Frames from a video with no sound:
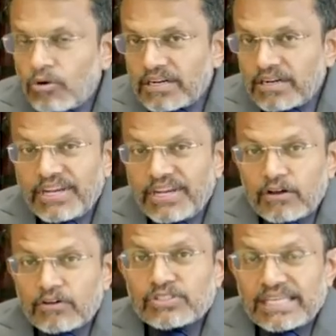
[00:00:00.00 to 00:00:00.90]
global
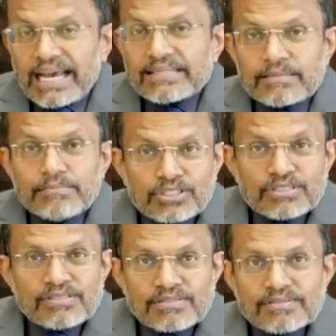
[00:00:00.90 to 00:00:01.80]
greenhouse gas
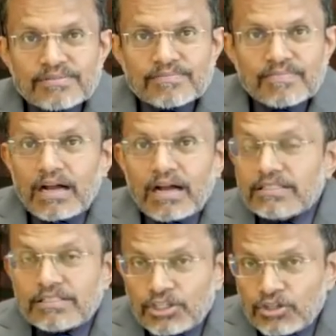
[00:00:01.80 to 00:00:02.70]
emissions are
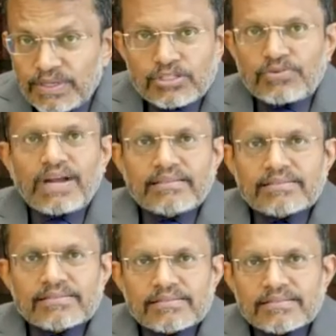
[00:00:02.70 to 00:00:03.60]
continuing to
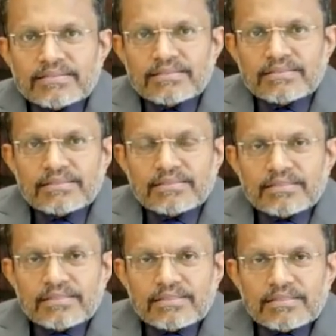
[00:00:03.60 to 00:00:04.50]
rise.
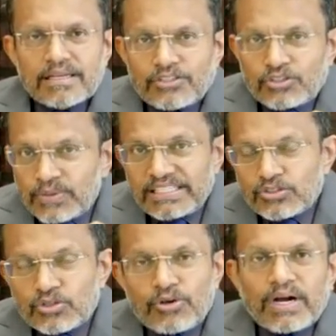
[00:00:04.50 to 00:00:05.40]
In
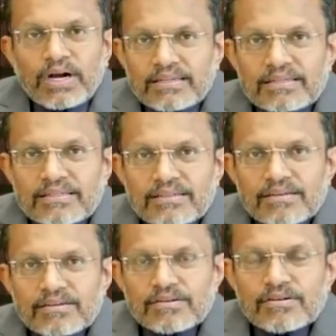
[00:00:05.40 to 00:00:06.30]
2021,
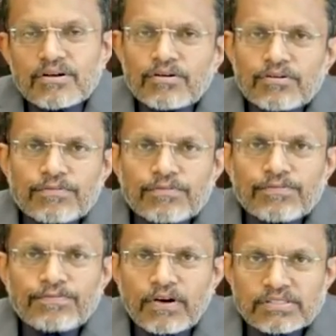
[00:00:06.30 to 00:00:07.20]

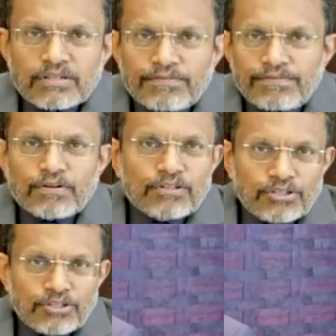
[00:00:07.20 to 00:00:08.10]
fossil fuel
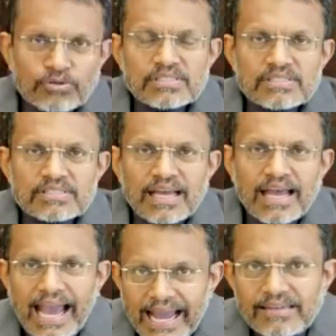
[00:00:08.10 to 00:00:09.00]
use
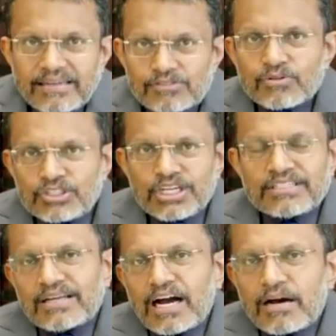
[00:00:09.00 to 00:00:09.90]
and
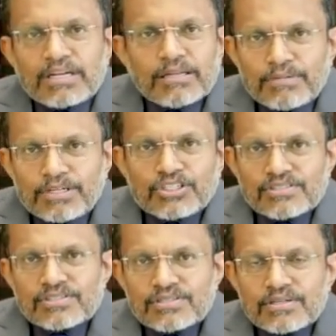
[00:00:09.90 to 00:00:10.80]
associated carbon
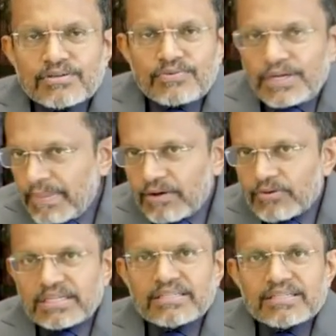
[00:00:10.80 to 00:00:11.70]
emissions
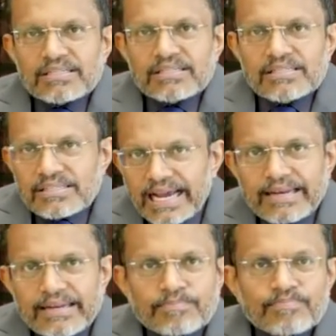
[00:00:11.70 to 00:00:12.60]
rebounded in
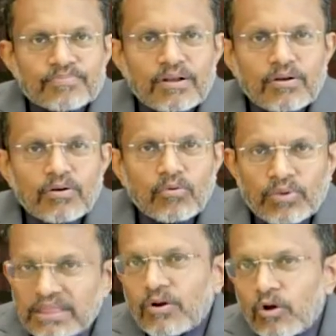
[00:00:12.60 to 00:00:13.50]
tandem
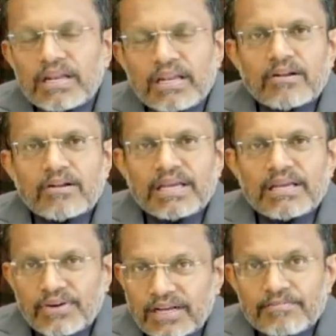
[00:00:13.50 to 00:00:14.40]
with the global
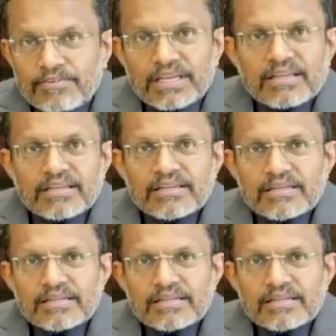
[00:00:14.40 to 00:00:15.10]
economic recovery.